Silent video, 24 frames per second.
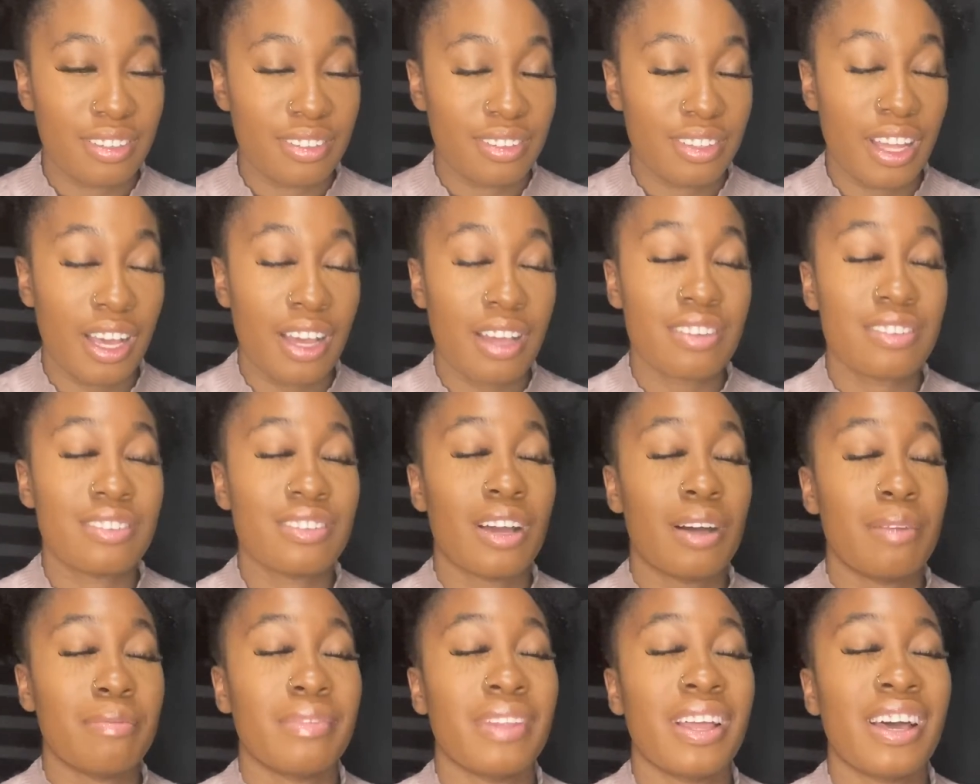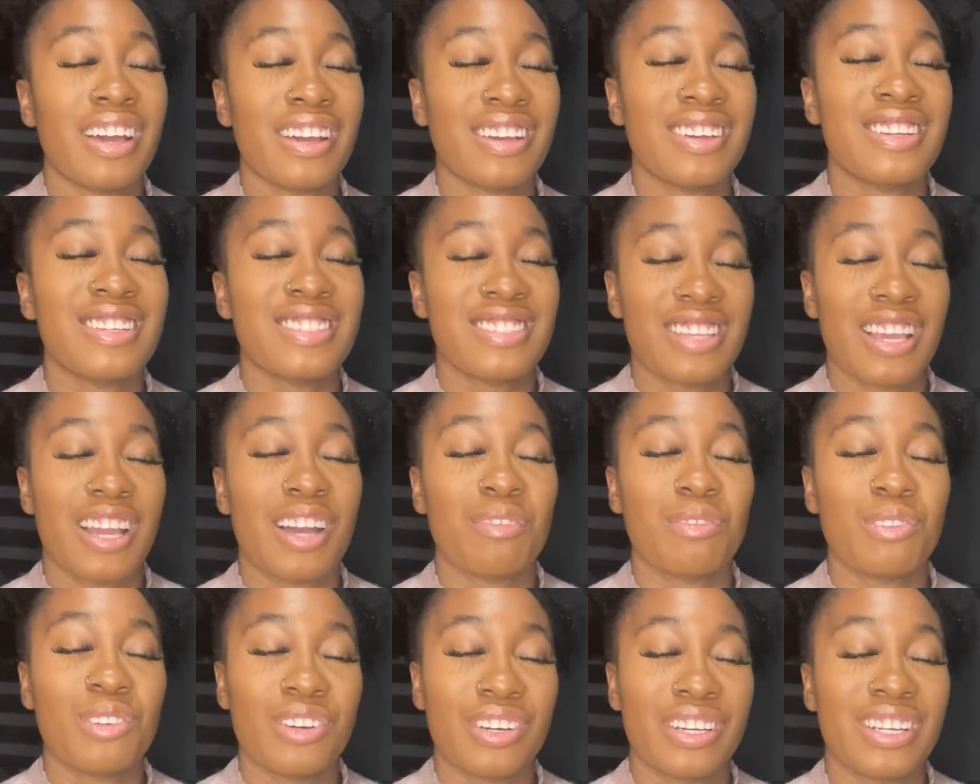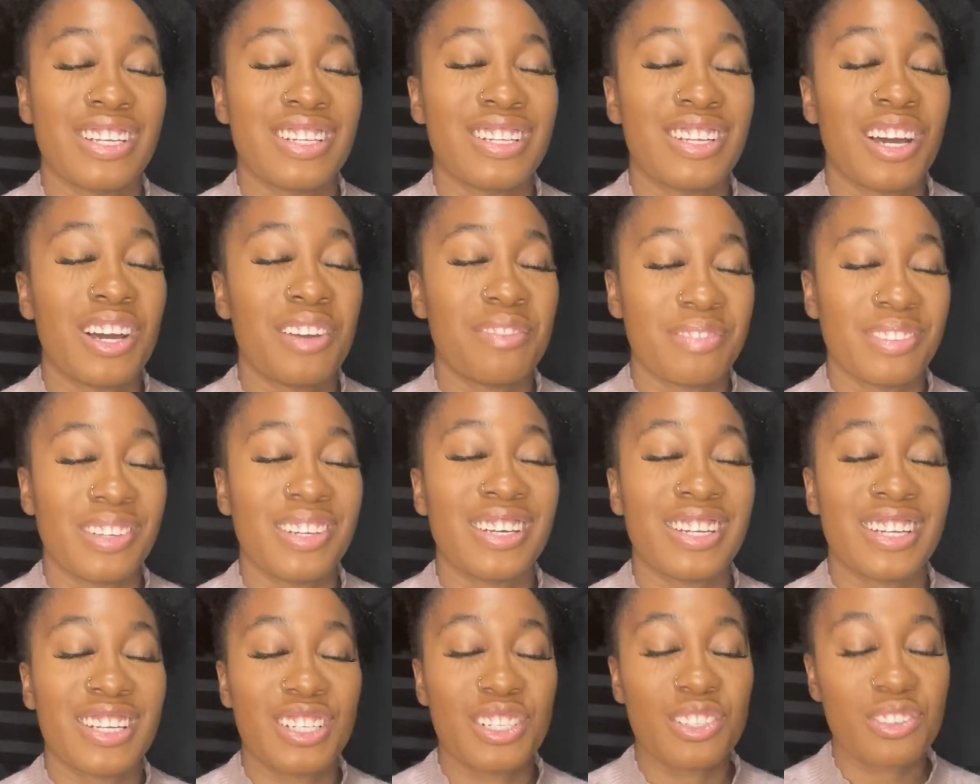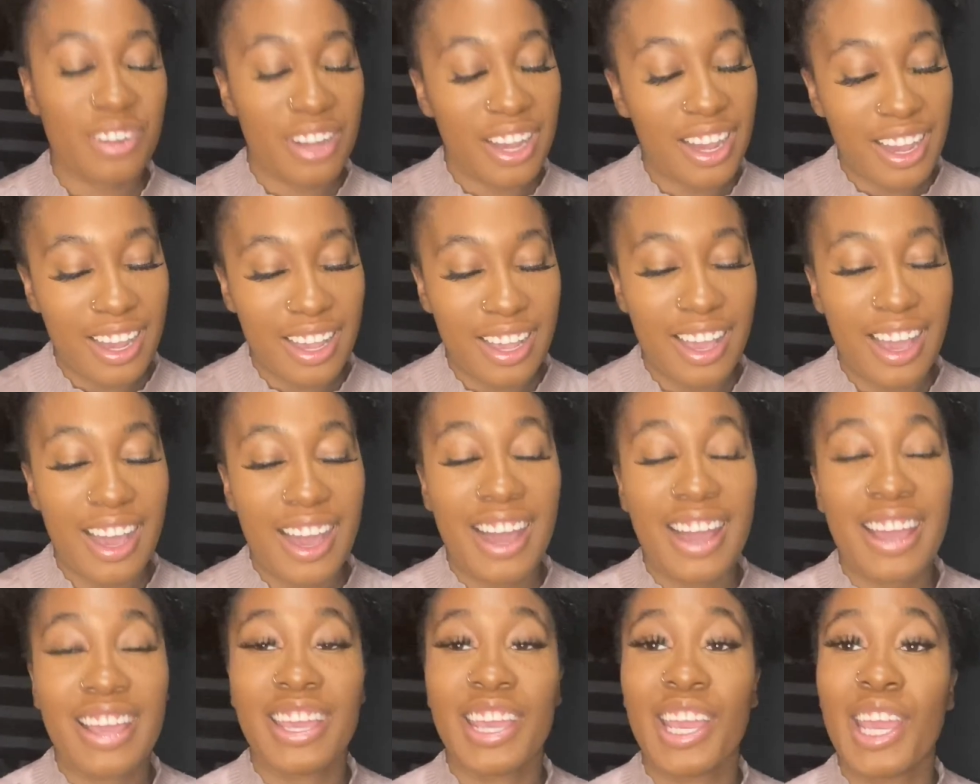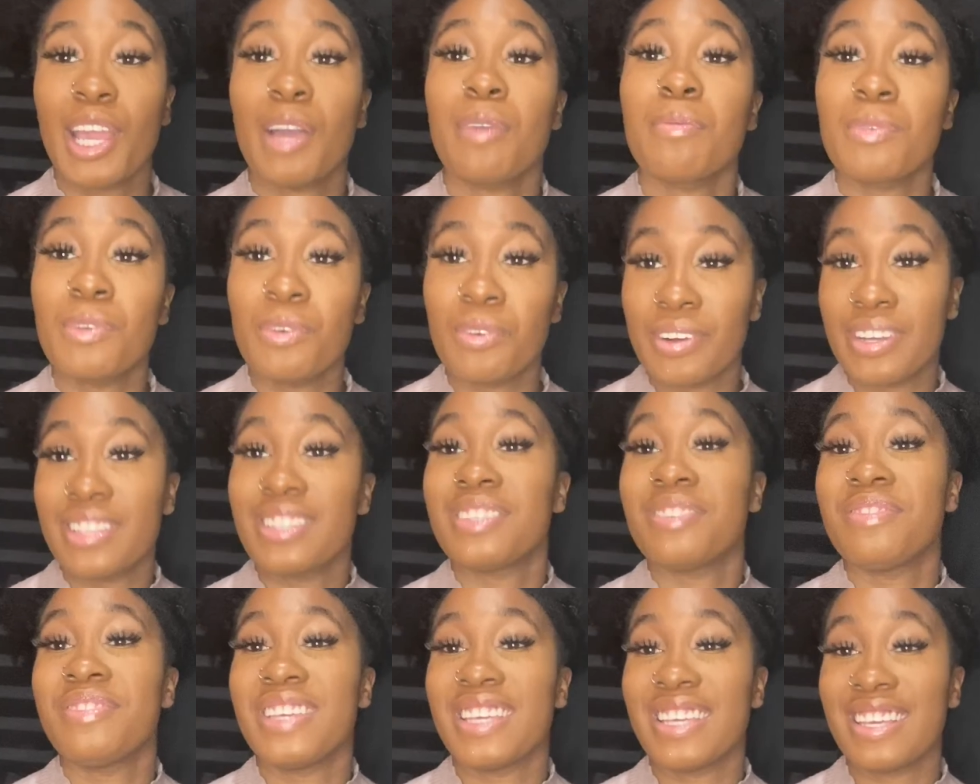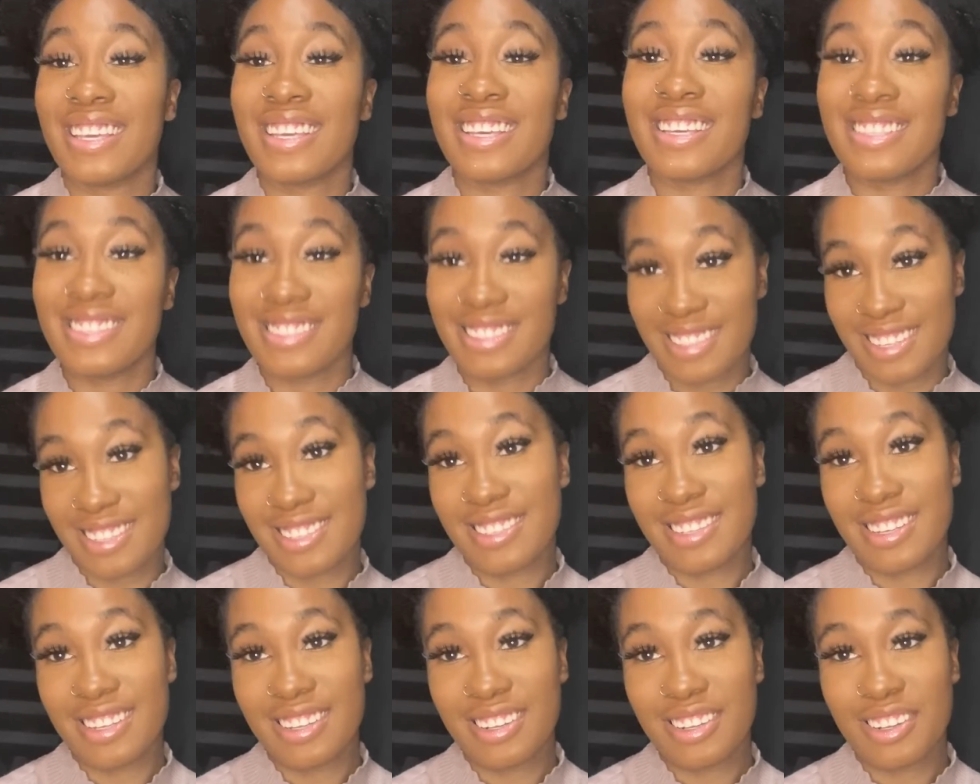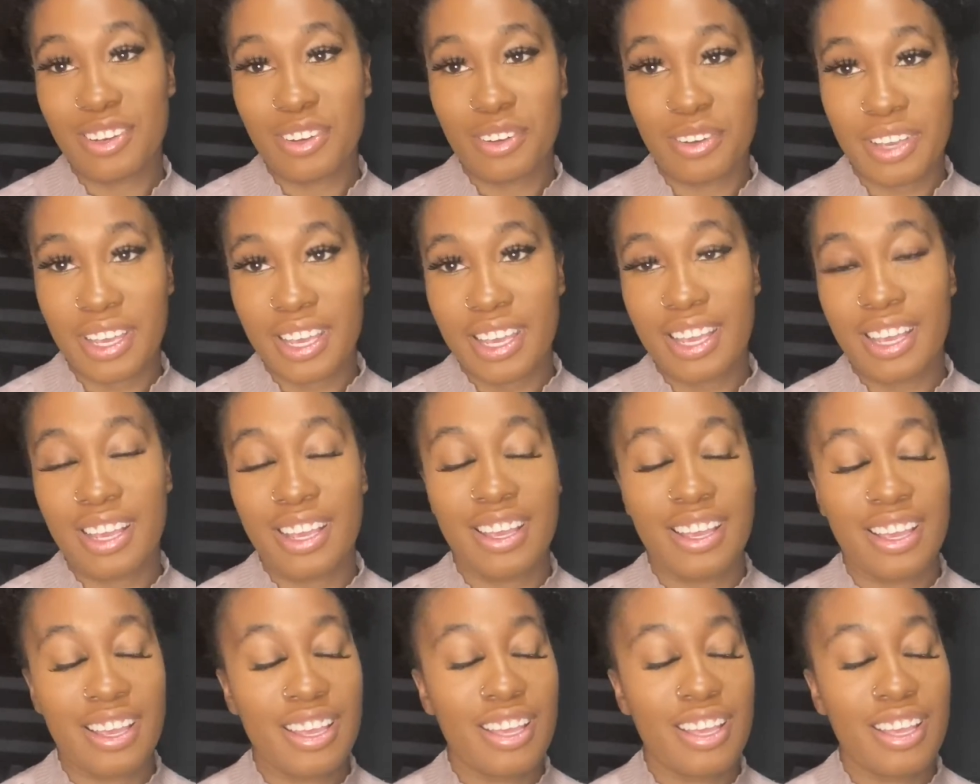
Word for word: not. I'm not gonna say I'm gonna. I'm gonna try. I am going to be consistent. Okay.